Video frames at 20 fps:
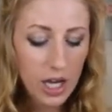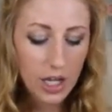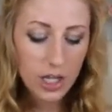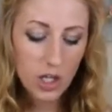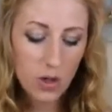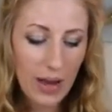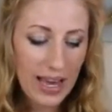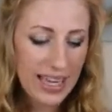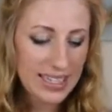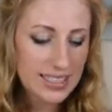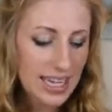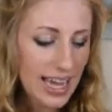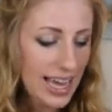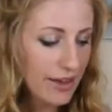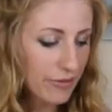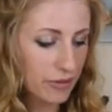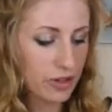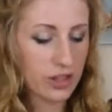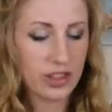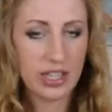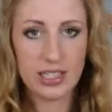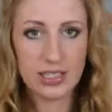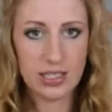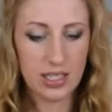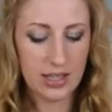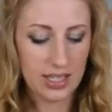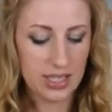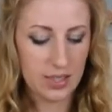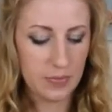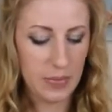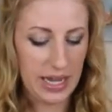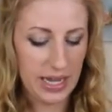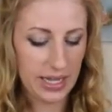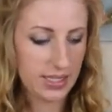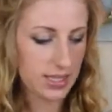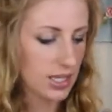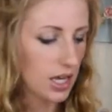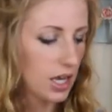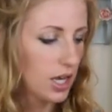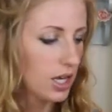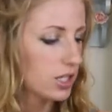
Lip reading: you add everything to this mix.